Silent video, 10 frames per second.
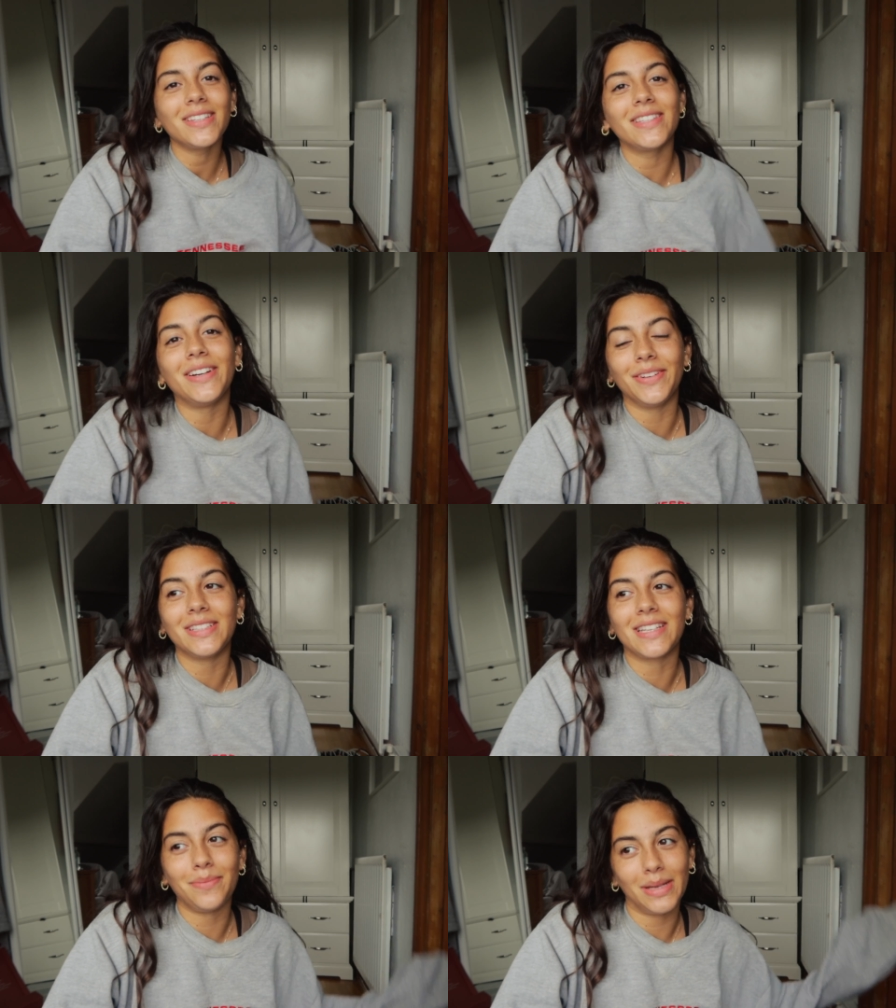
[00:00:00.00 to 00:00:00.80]
So
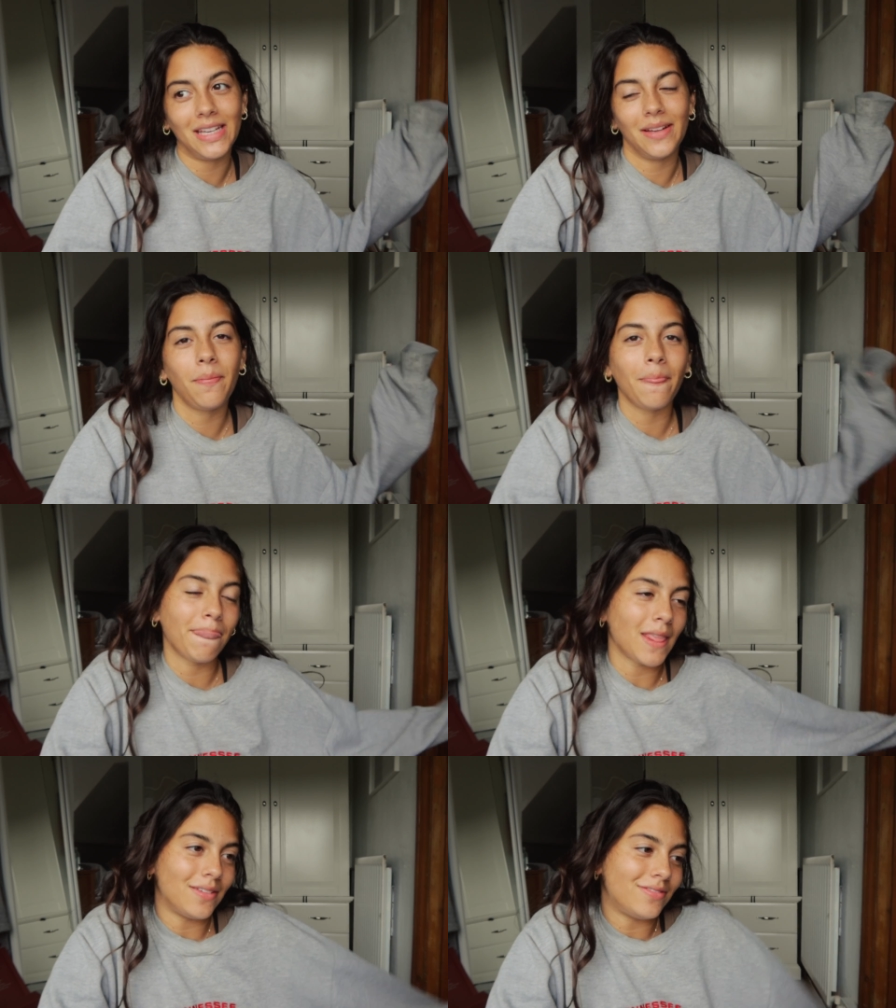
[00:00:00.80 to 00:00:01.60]
it's going to be
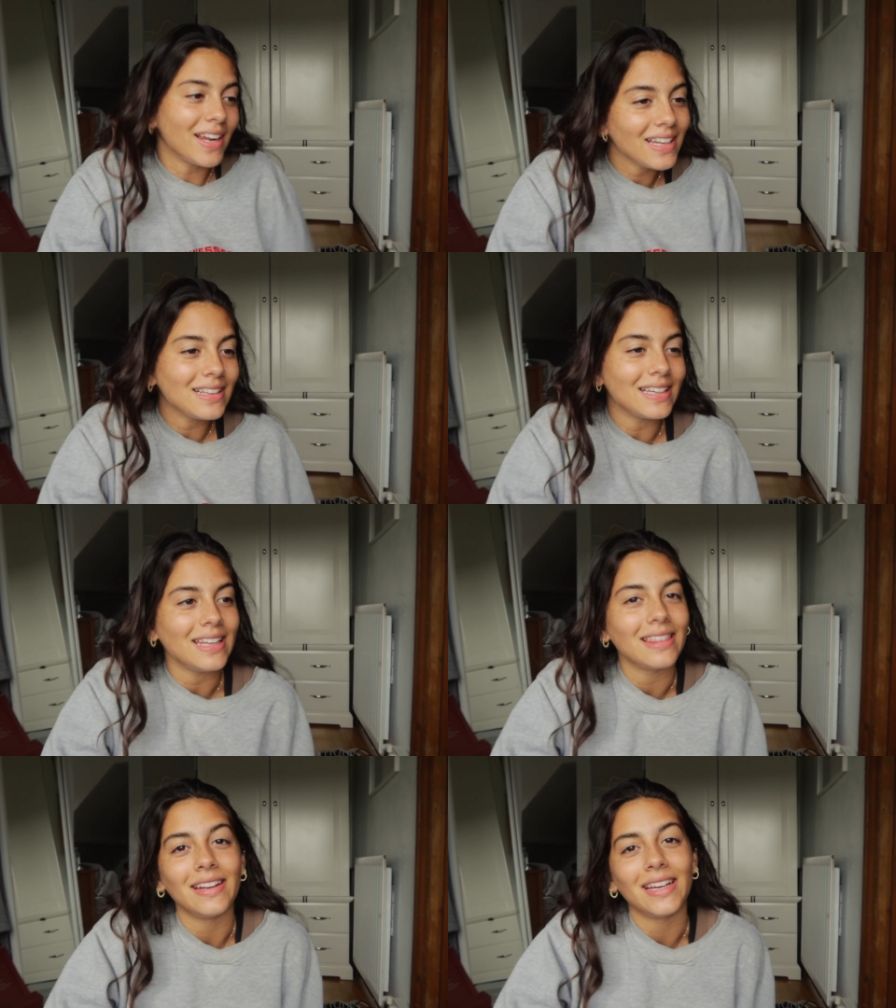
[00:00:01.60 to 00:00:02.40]
a fun little
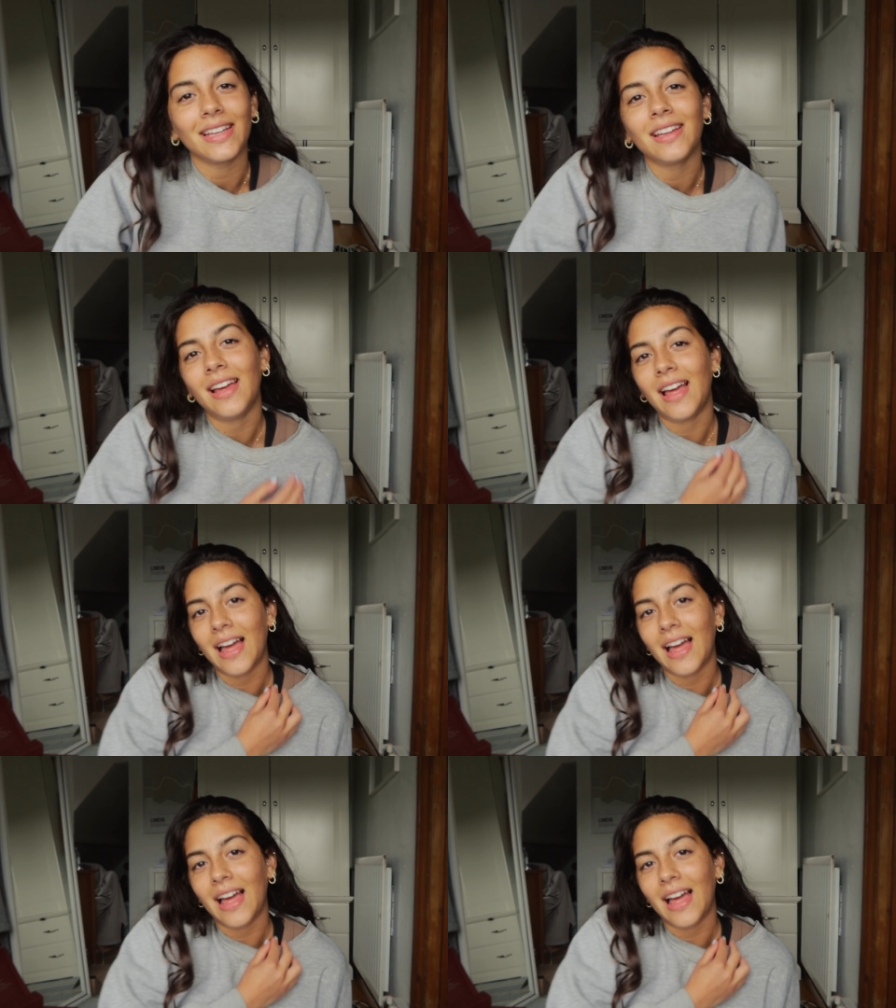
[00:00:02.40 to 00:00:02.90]
evening.